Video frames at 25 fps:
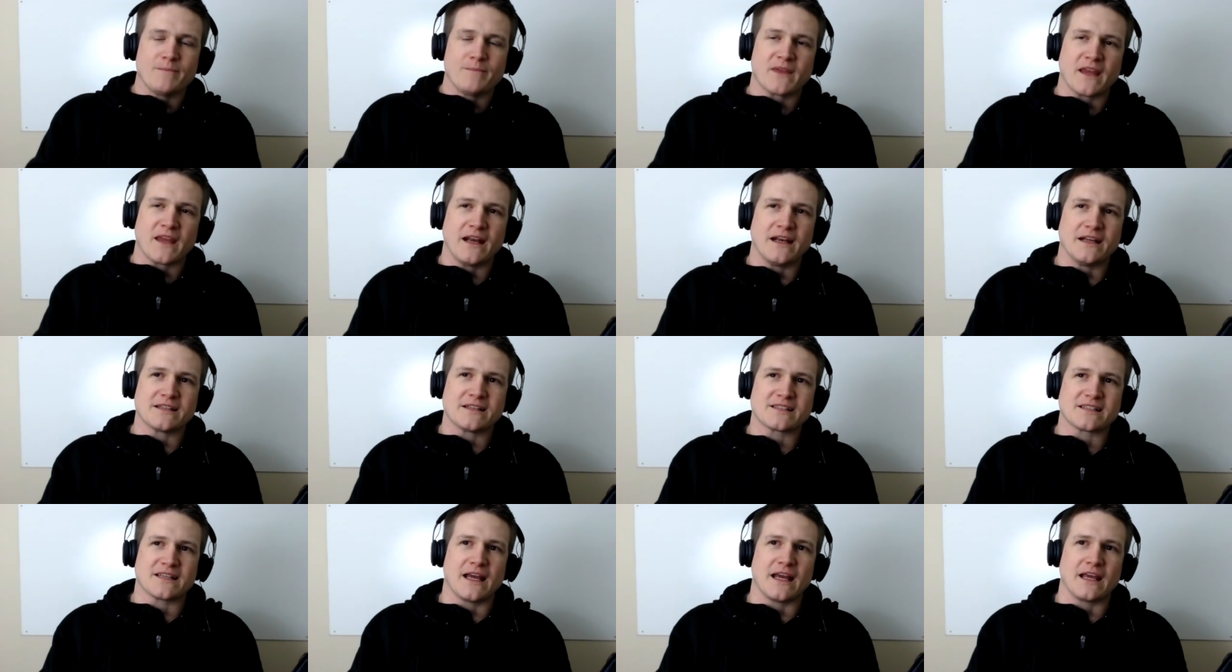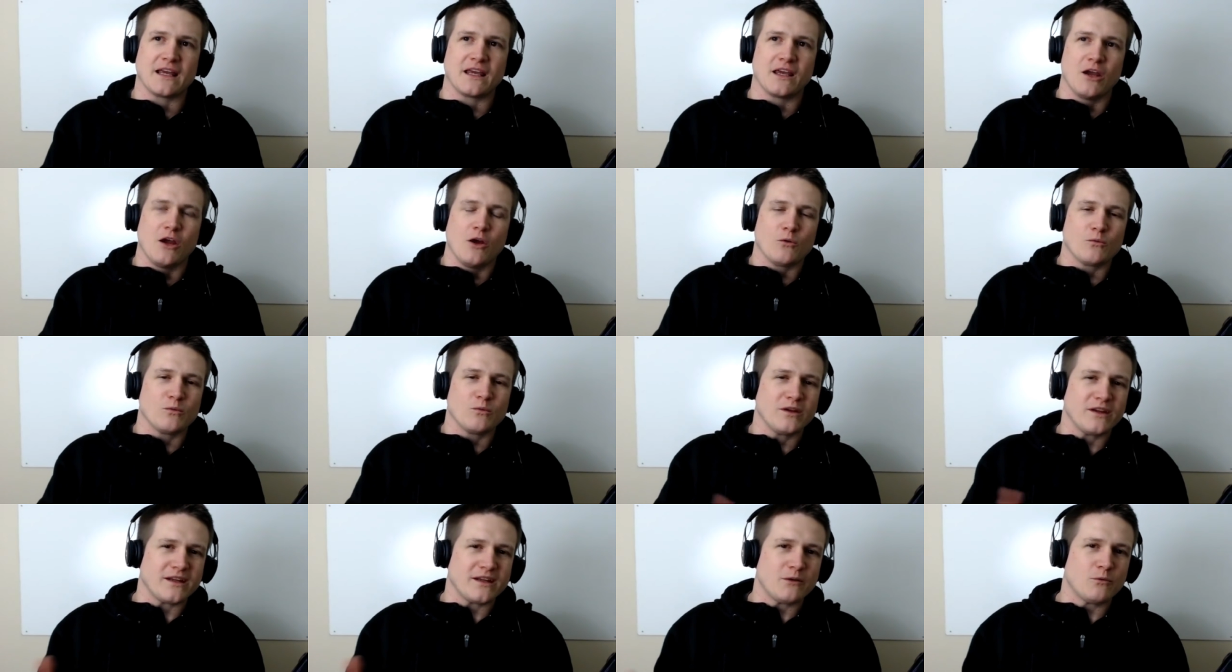And it's like,
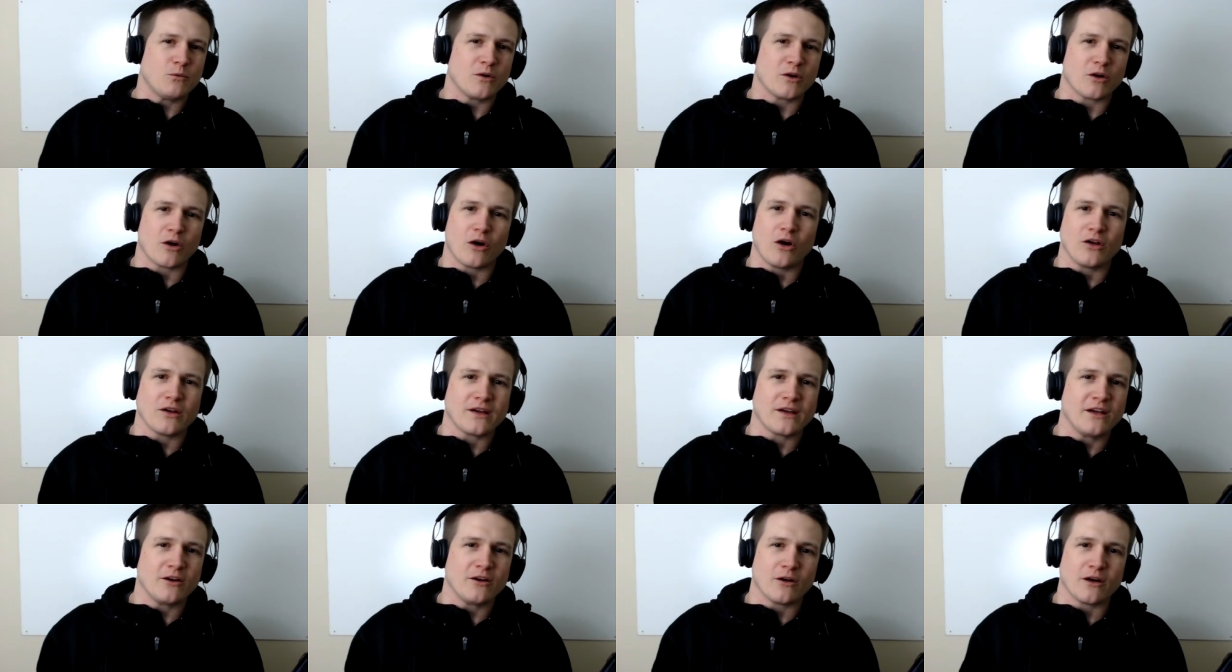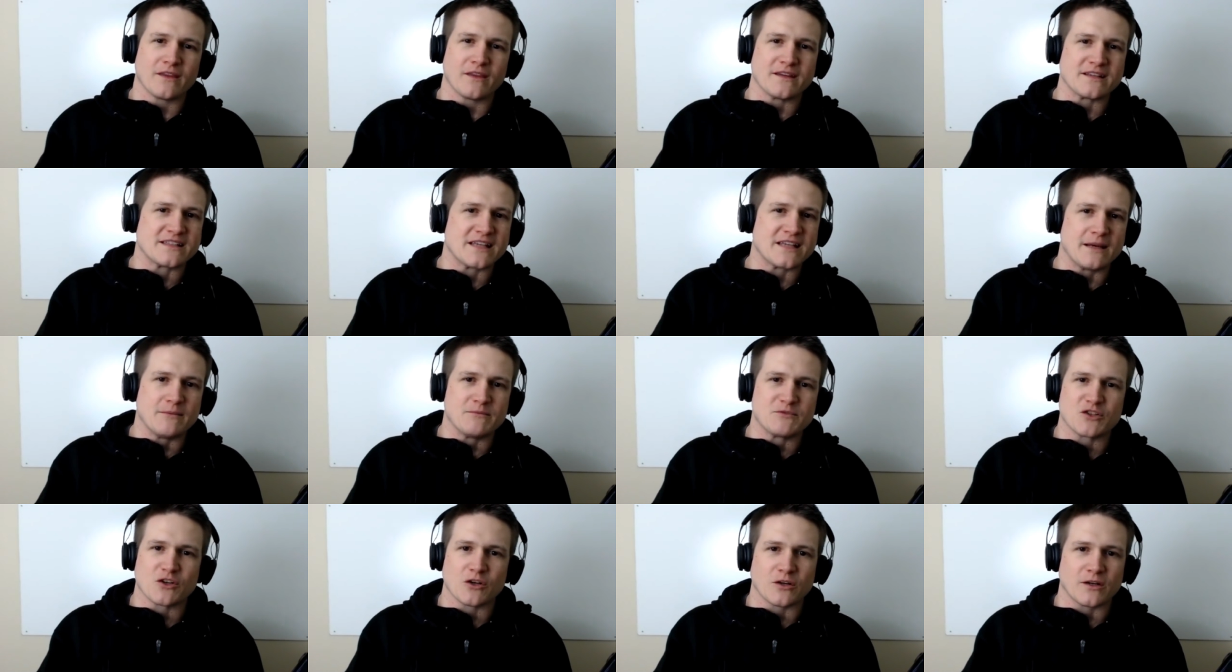really, we're all here on the
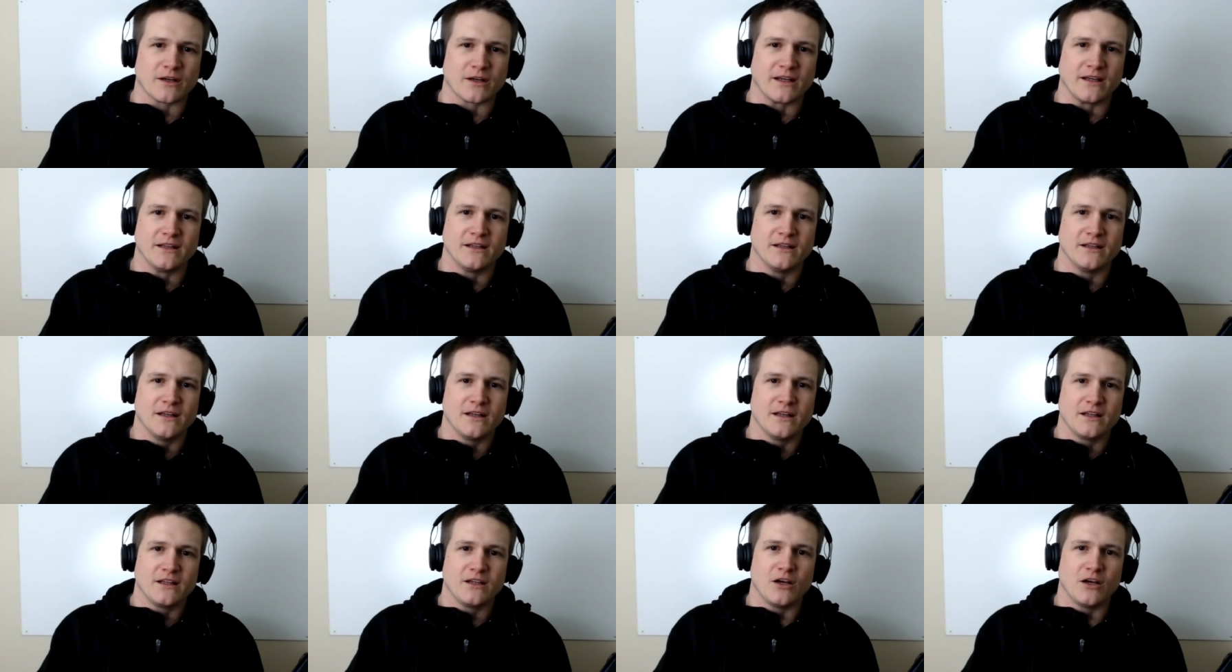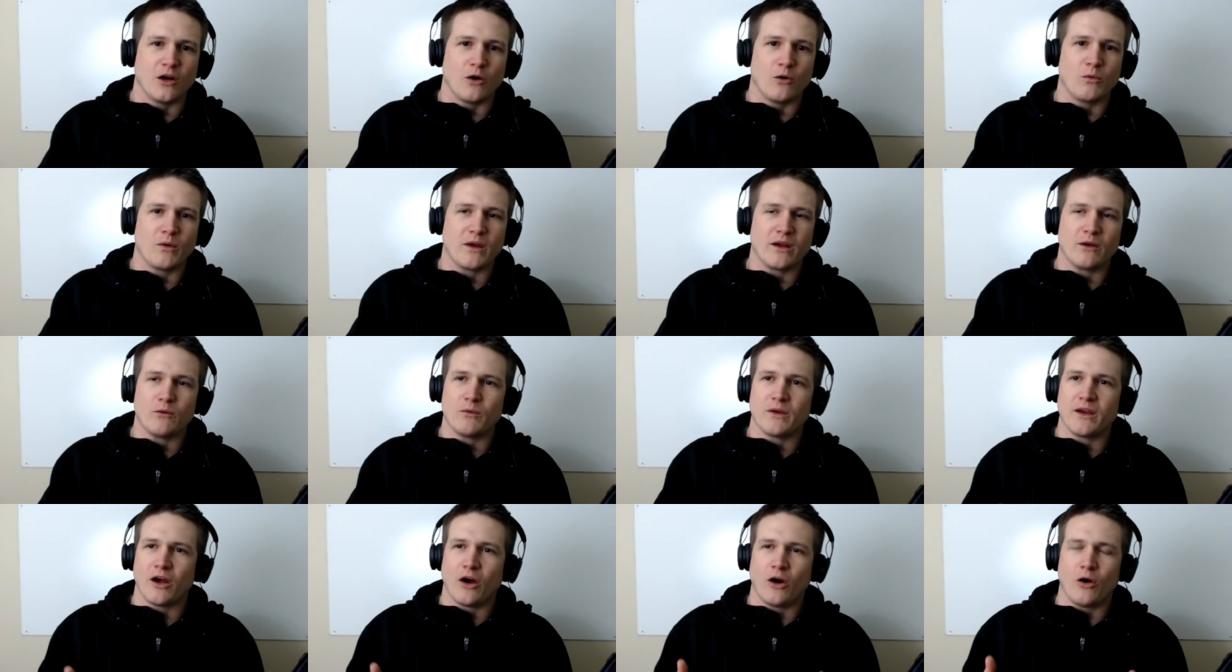same journey you know, we
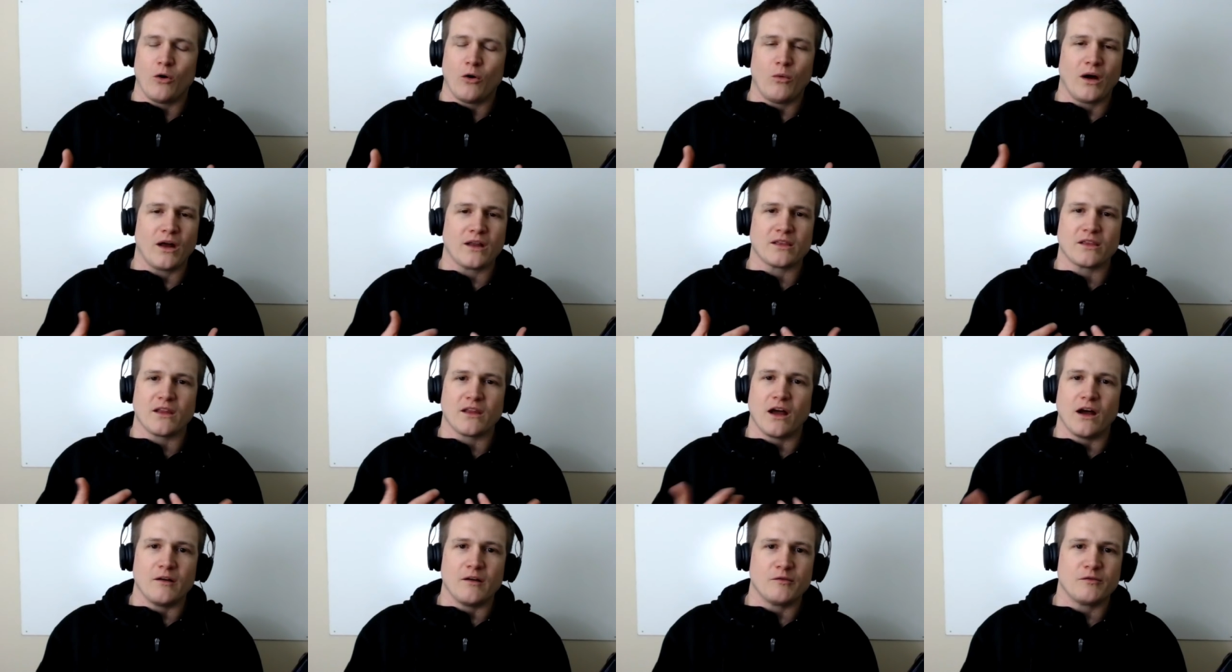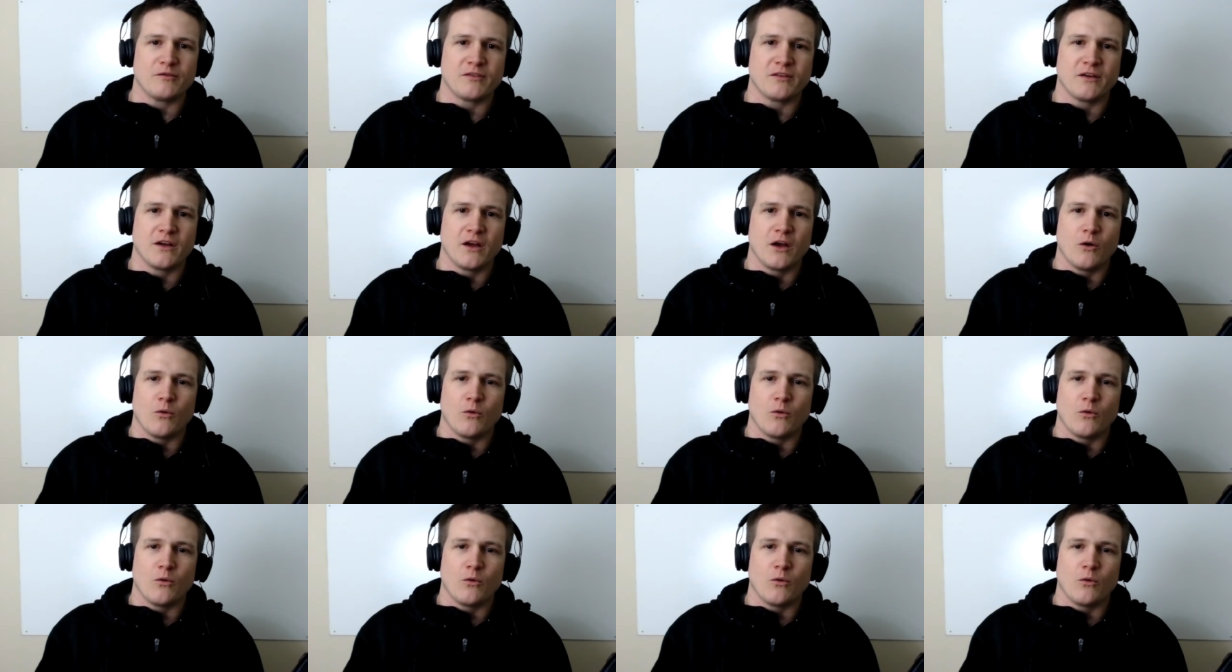we all want love.